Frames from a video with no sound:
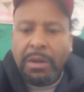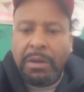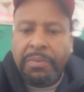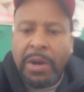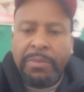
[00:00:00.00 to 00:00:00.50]

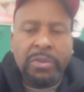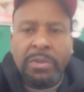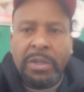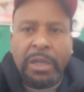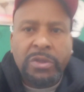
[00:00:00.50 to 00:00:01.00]
I promise you.
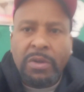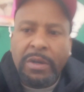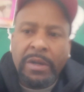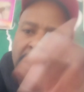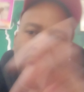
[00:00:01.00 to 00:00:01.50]
Then I
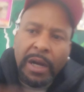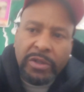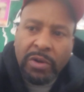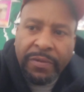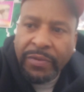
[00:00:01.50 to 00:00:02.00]
start, I
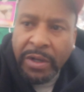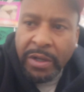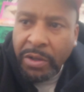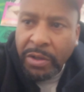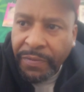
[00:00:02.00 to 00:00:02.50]
start feeling
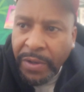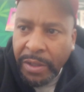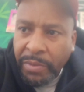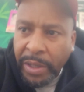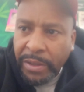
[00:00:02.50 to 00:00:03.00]
a little
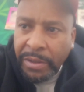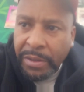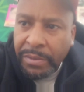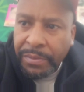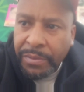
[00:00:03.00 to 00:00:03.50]
funny right then.